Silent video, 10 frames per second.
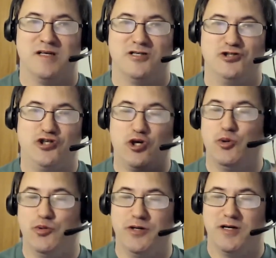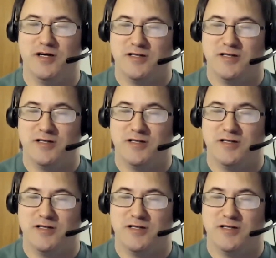June